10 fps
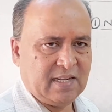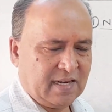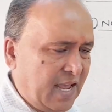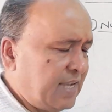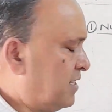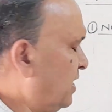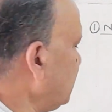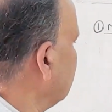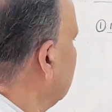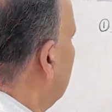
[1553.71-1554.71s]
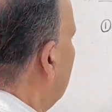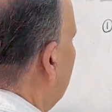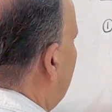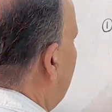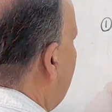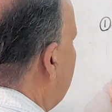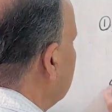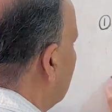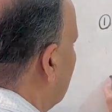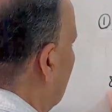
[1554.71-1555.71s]
Like this, phi
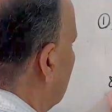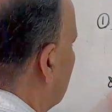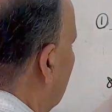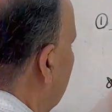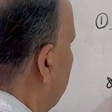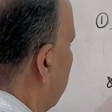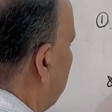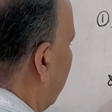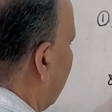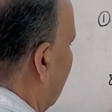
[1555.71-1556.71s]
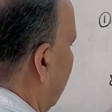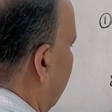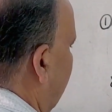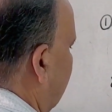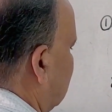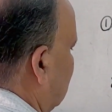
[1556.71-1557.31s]
is equal to x